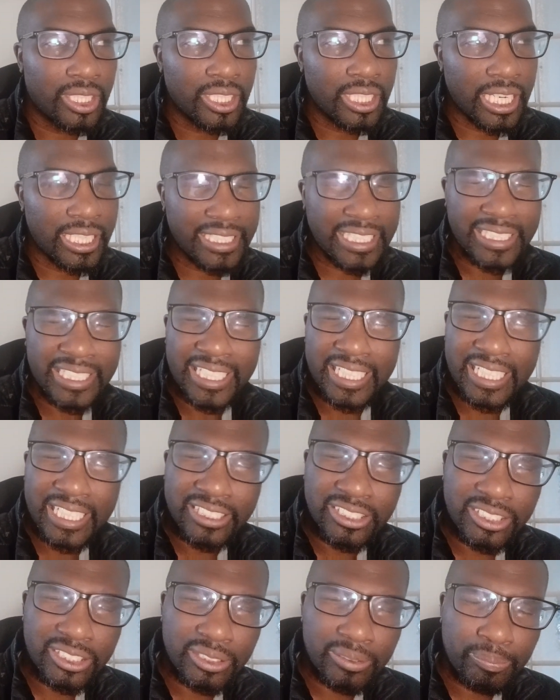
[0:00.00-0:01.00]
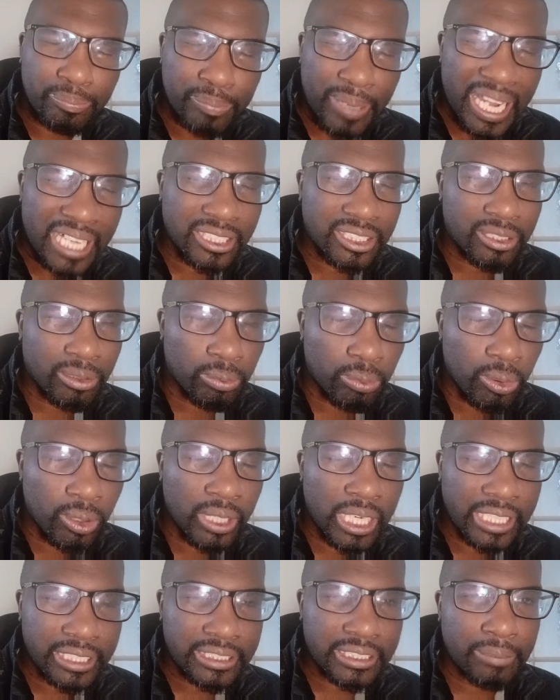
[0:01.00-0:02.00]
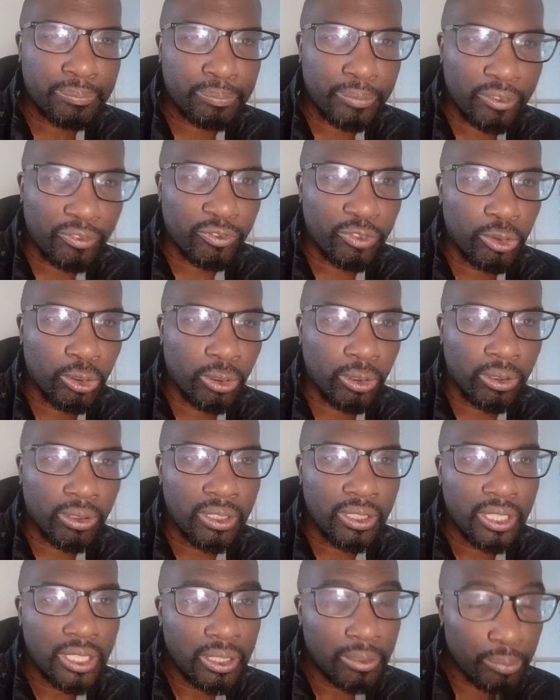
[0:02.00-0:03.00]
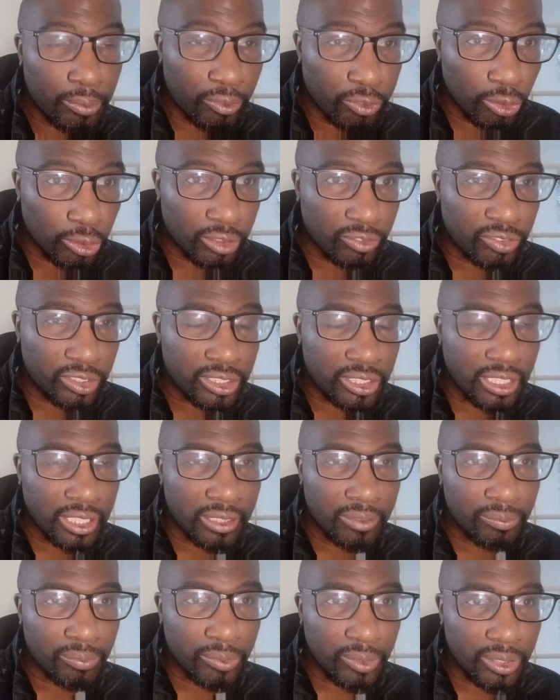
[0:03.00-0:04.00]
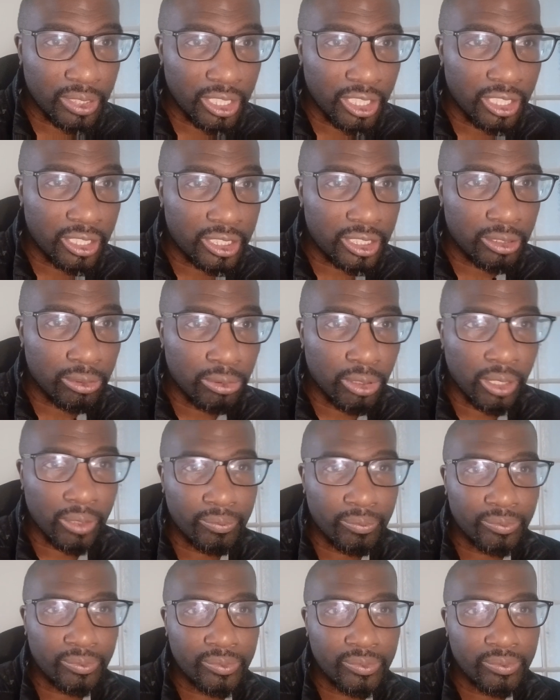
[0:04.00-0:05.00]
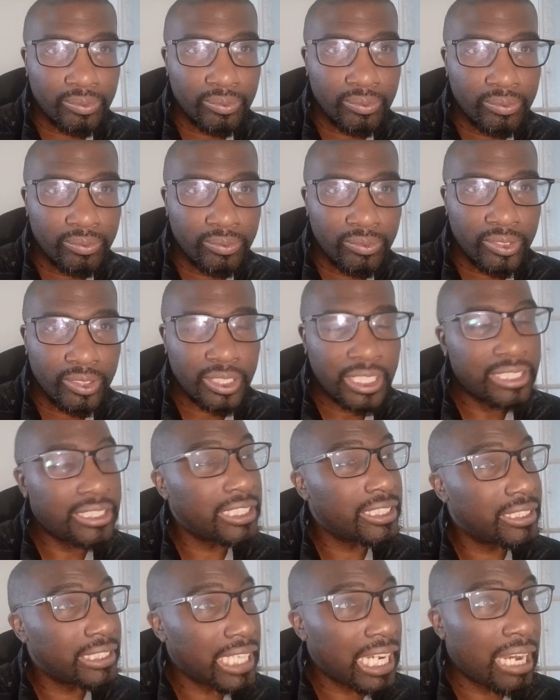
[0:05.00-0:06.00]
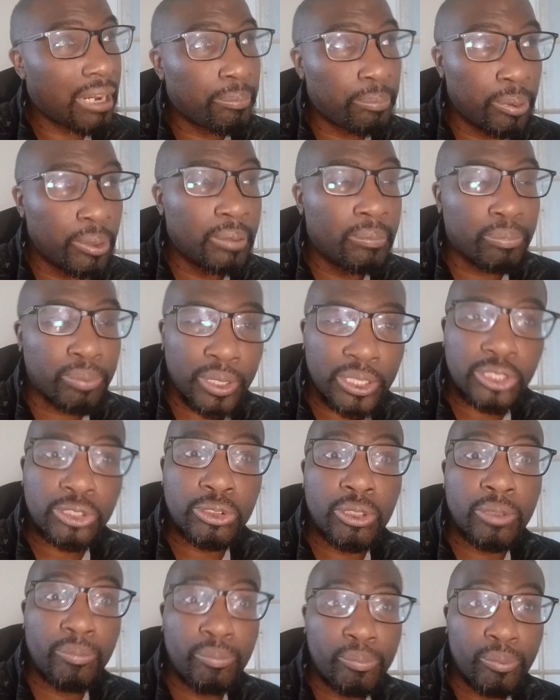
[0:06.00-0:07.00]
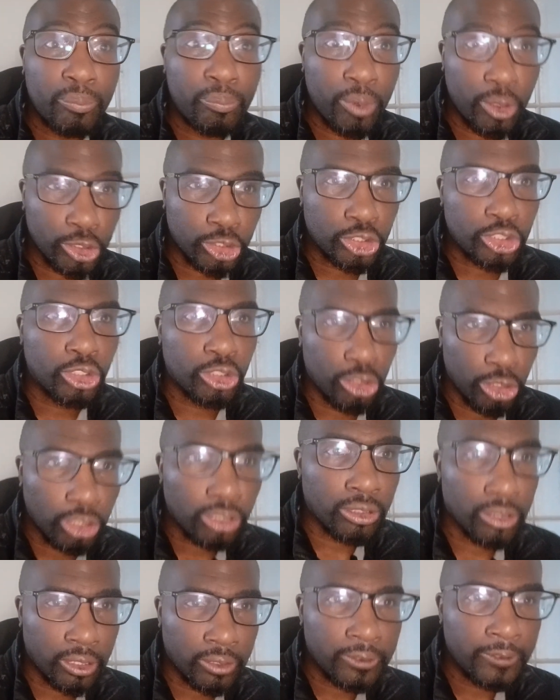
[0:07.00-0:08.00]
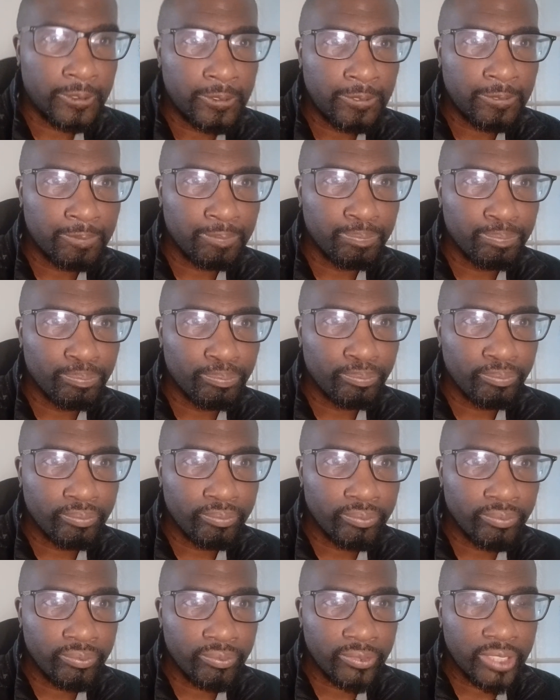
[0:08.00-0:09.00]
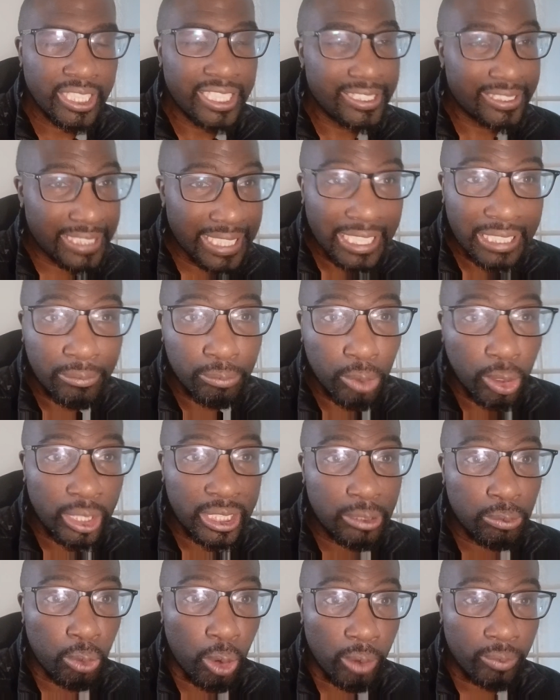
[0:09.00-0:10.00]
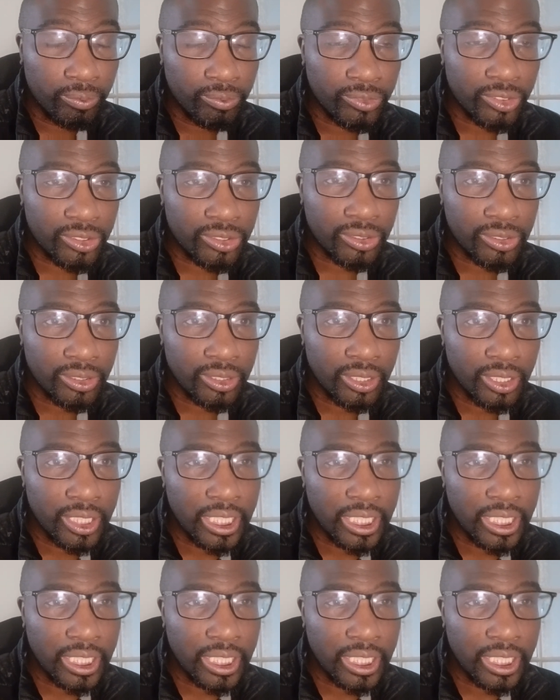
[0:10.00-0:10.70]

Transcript: And then it heads back to what I said before the video earlier on. This is now putting pressure on Postecoglou. He's getting what he wants.